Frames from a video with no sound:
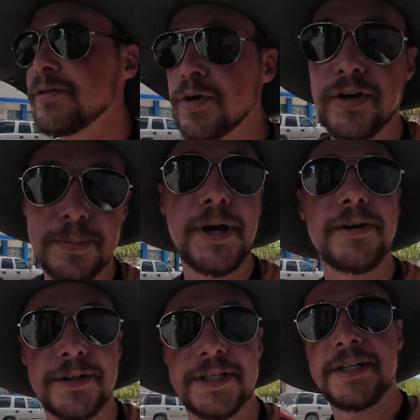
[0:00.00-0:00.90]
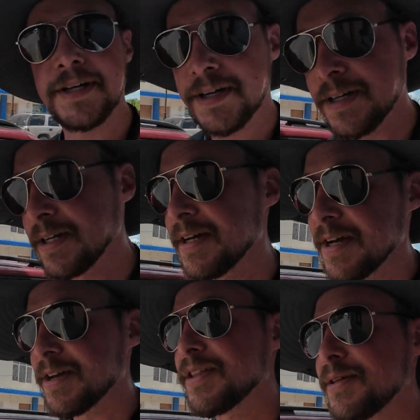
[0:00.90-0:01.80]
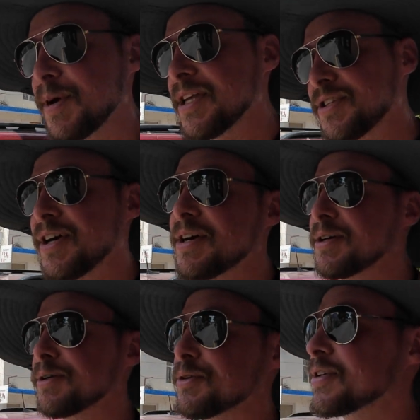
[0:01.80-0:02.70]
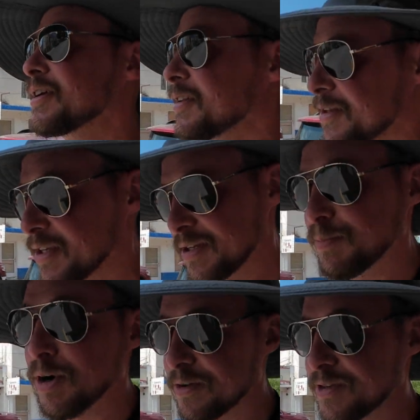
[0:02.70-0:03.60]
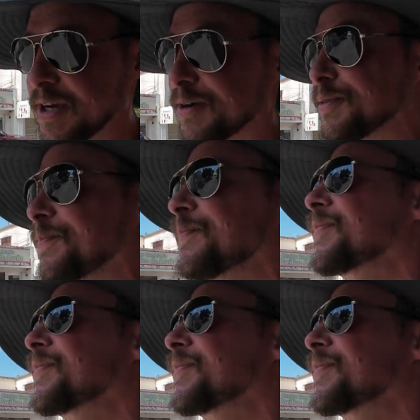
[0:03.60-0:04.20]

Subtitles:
what are apparently the best tacos in this part of town.